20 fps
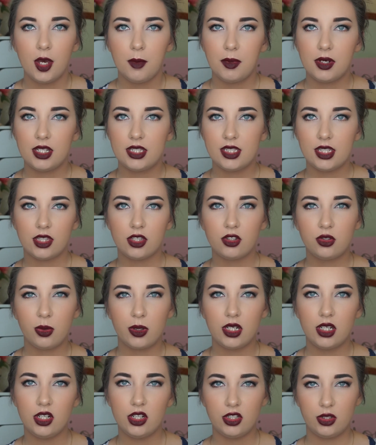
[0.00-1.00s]
but it's either
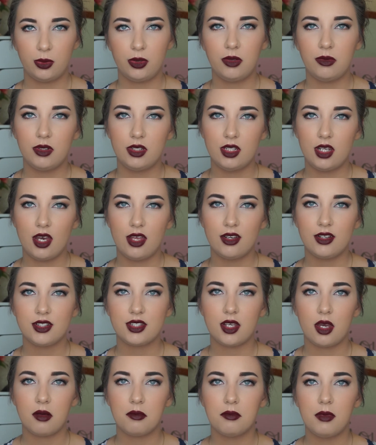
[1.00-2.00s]
20 or
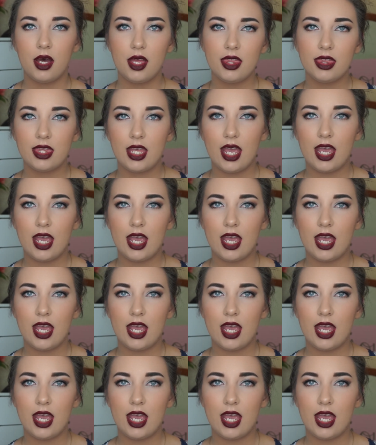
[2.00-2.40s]
$21 a month